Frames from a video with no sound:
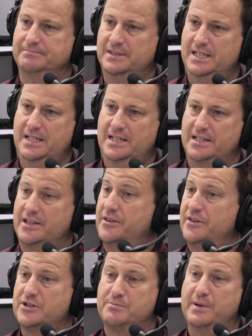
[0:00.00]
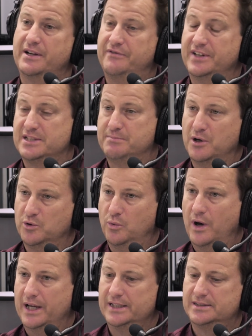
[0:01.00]
And th- there's benefits both
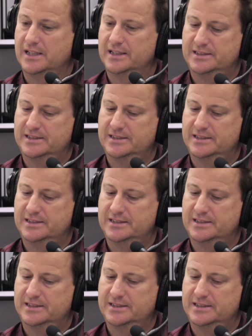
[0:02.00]
ways.